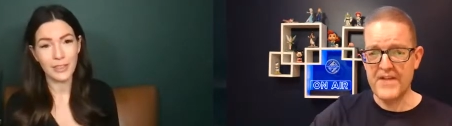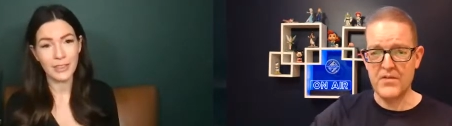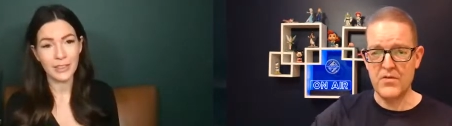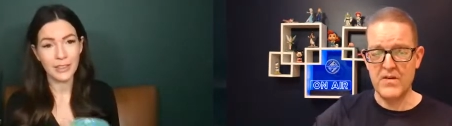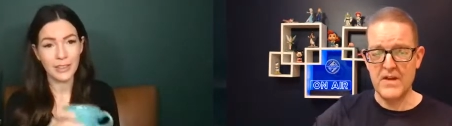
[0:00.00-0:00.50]

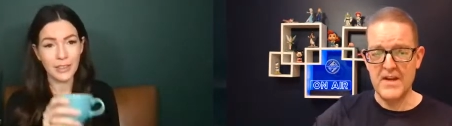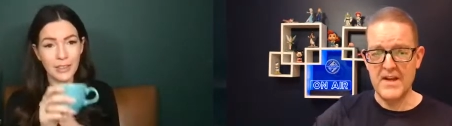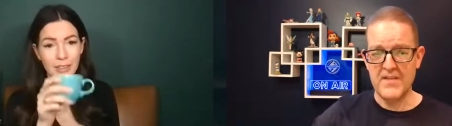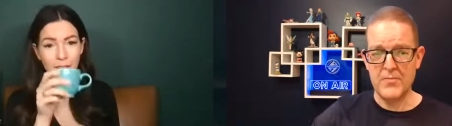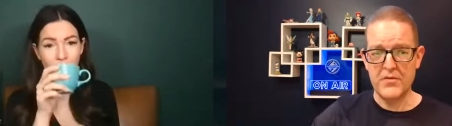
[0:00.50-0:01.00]
Speaker 1: student,
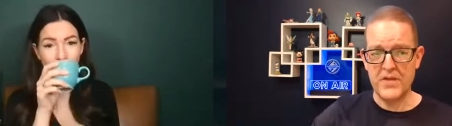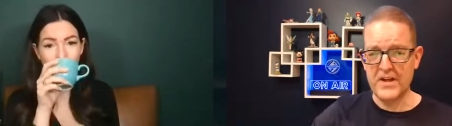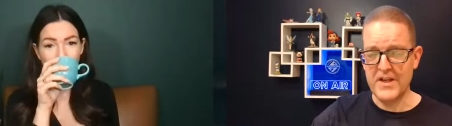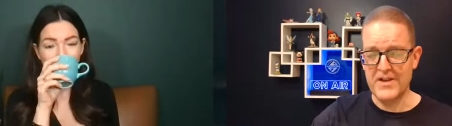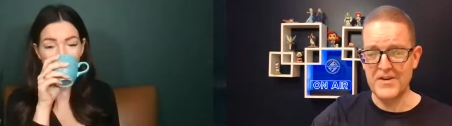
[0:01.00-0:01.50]
it's most
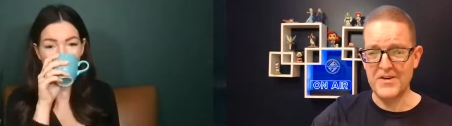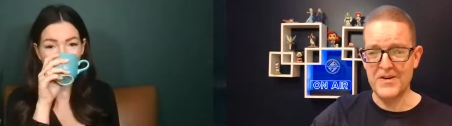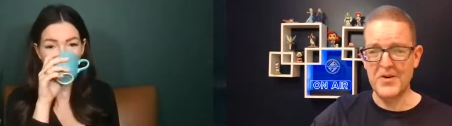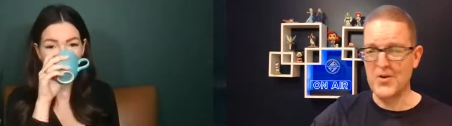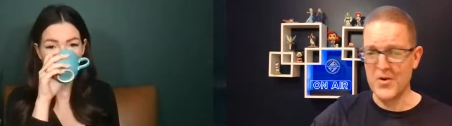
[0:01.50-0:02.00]
likely
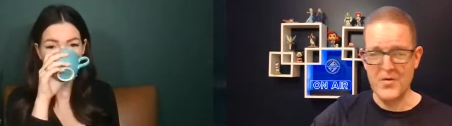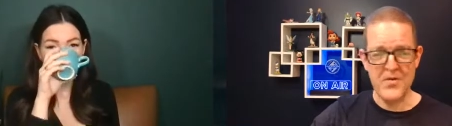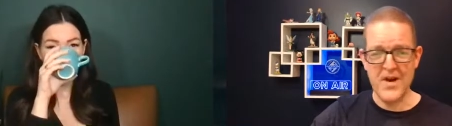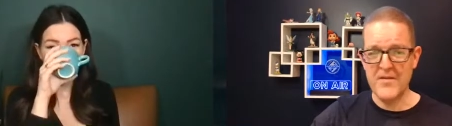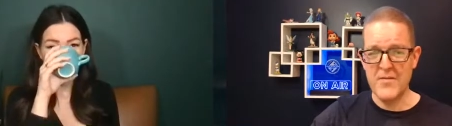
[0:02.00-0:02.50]
good
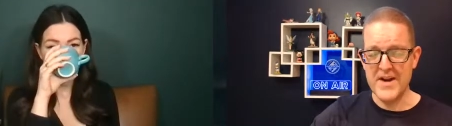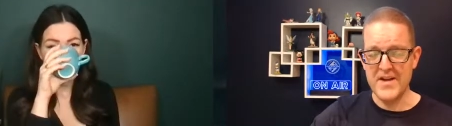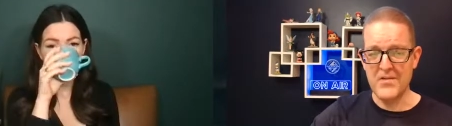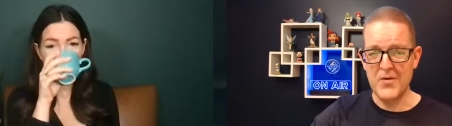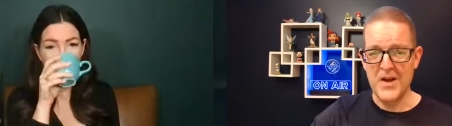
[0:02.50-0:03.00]
for
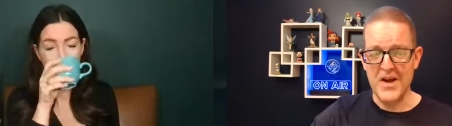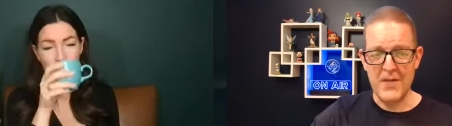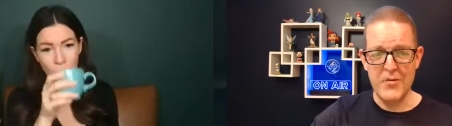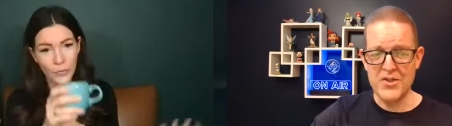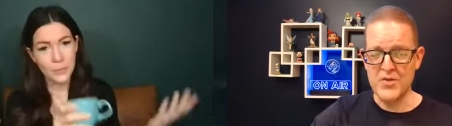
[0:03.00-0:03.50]
everybody. So
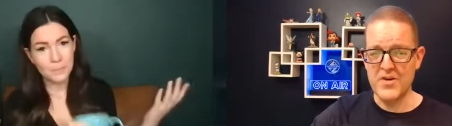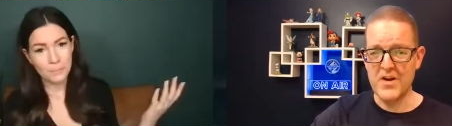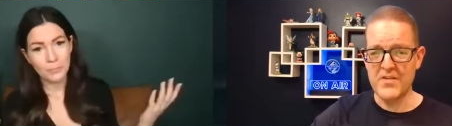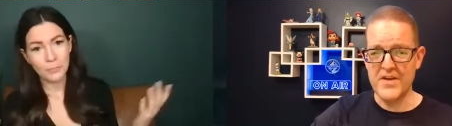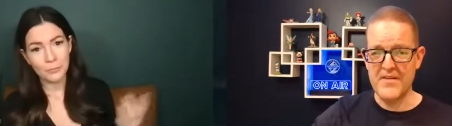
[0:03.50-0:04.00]
I wish you and
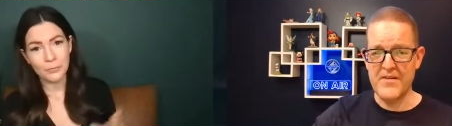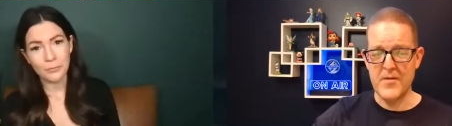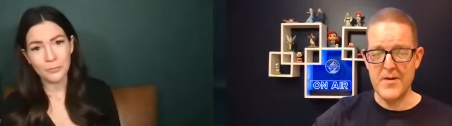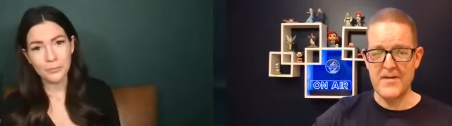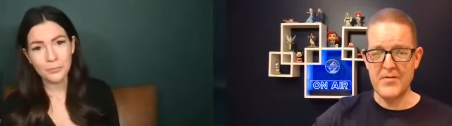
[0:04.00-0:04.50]
Dr. Dave the
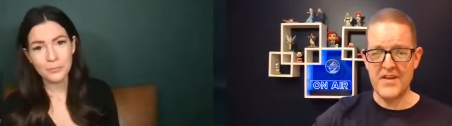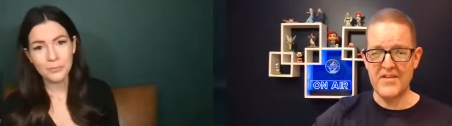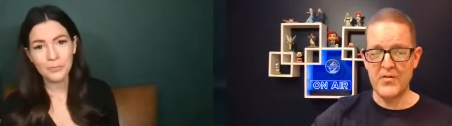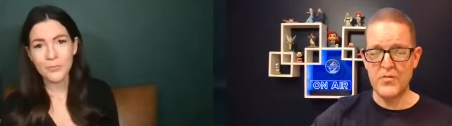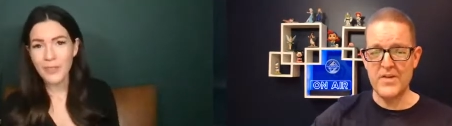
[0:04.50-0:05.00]
very best. With
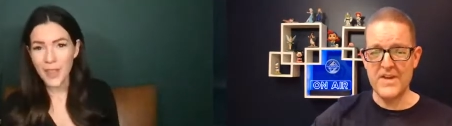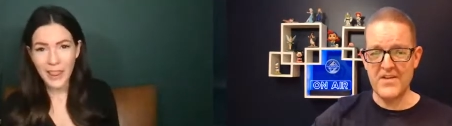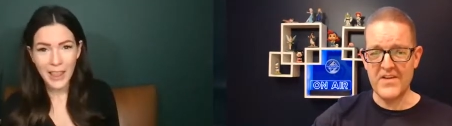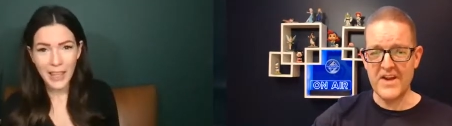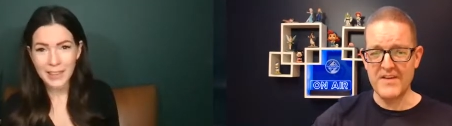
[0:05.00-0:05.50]
that sounds really
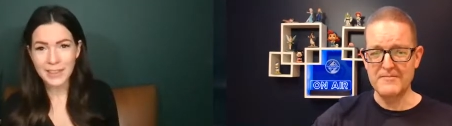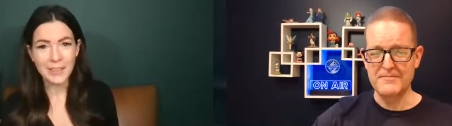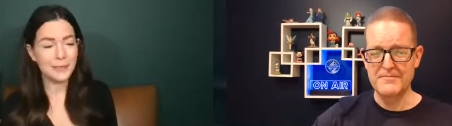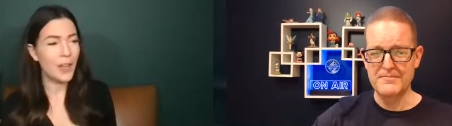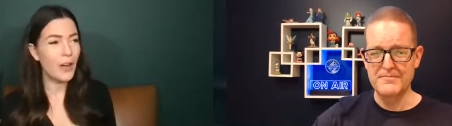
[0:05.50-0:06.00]
exciting.
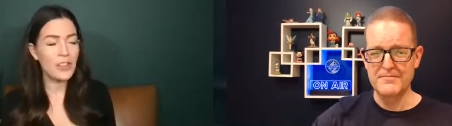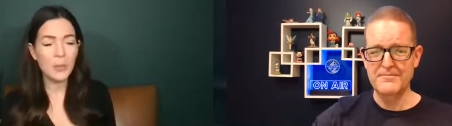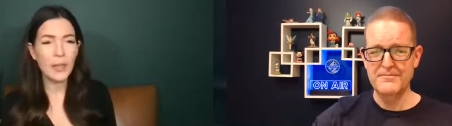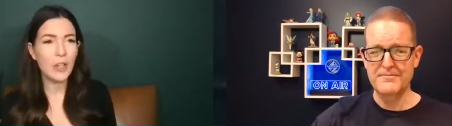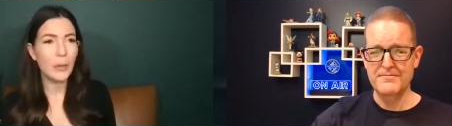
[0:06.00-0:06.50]
Speaker 2: No,
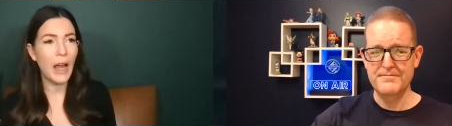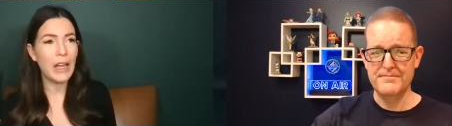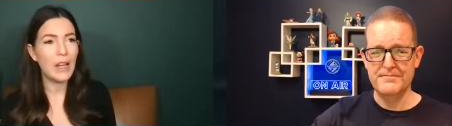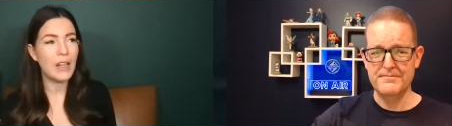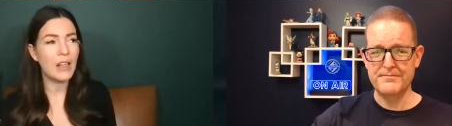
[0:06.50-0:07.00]
it should be
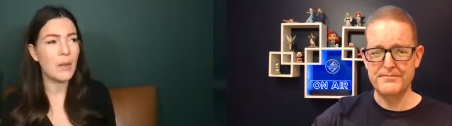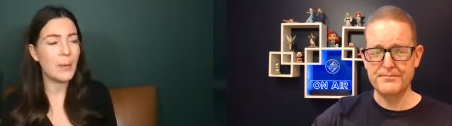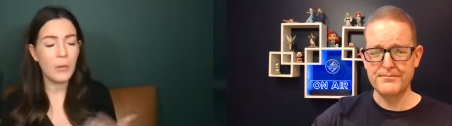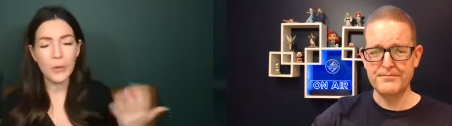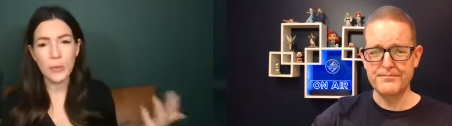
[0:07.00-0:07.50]
great. And
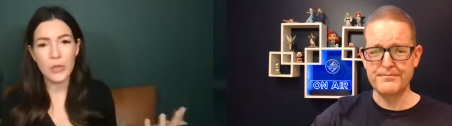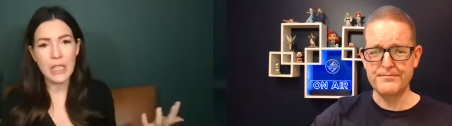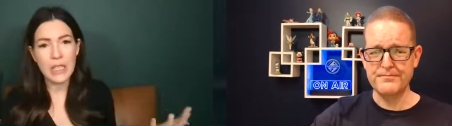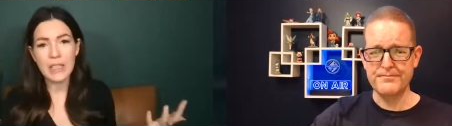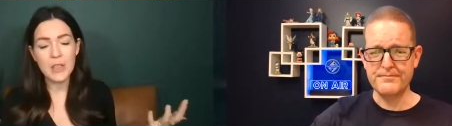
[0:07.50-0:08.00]
I mean, with
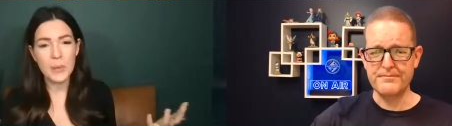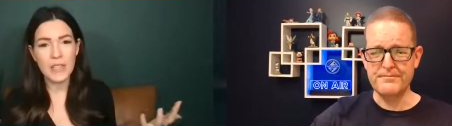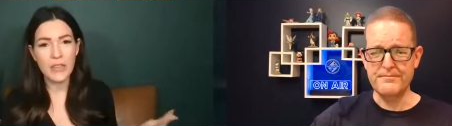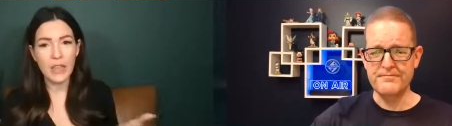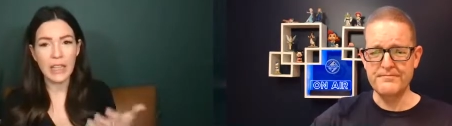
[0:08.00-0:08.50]
routine
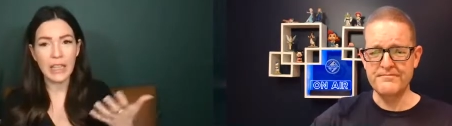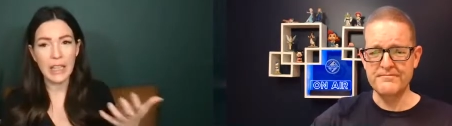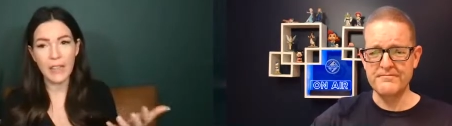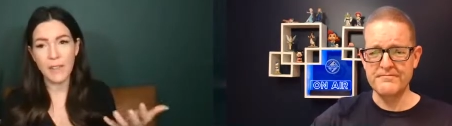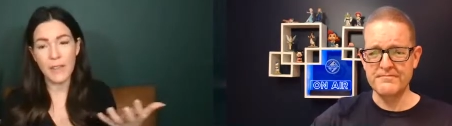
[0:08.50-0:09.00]

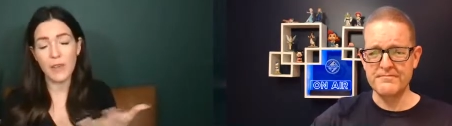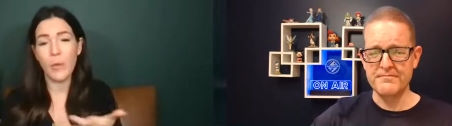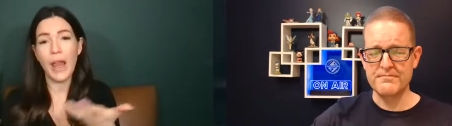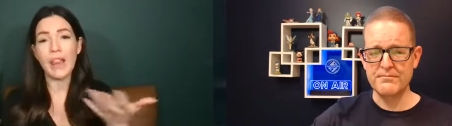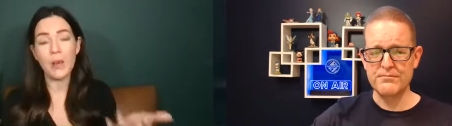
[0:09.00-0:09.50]
specifically,
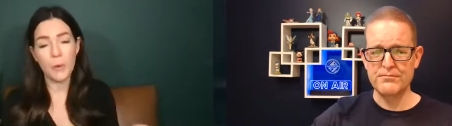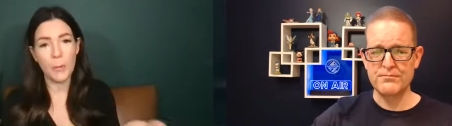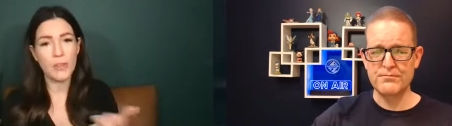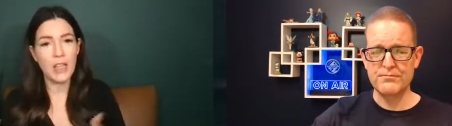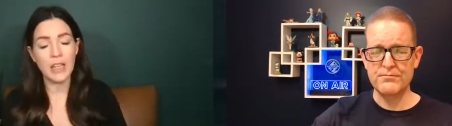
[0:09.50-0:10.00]
the way that
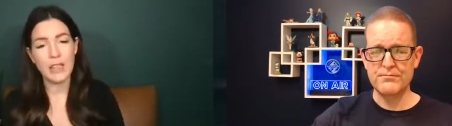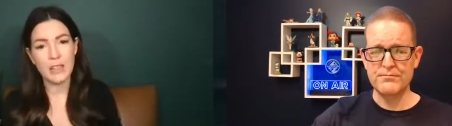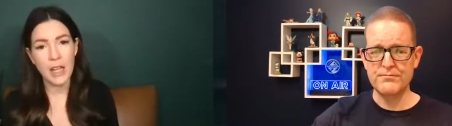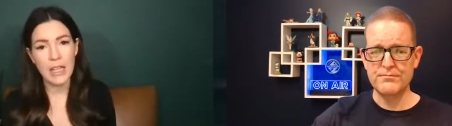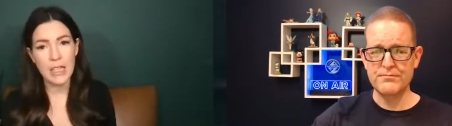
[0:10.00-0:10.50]
we're presenting
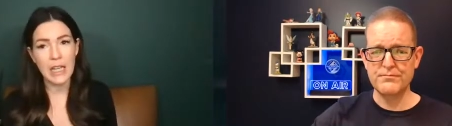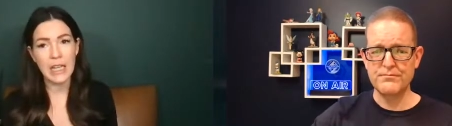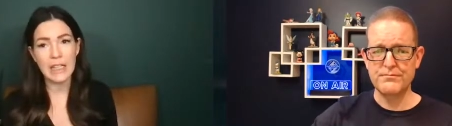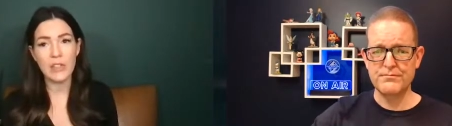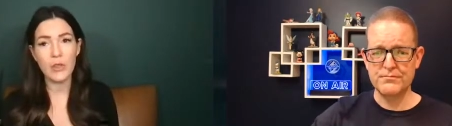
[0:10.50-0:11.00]
this
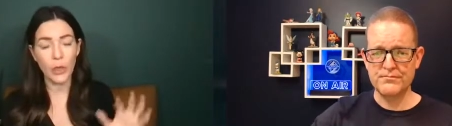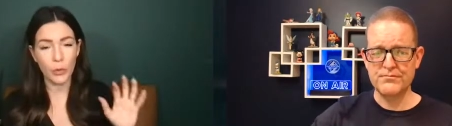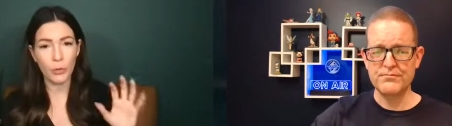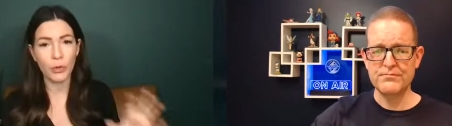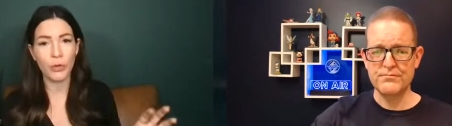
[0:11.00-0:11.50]
content is
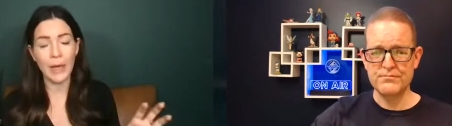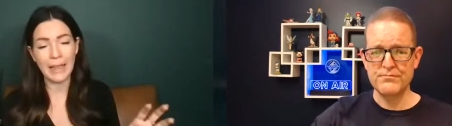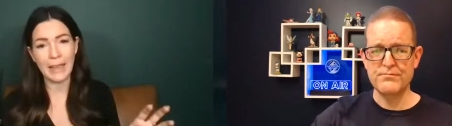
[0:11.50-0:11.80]
through a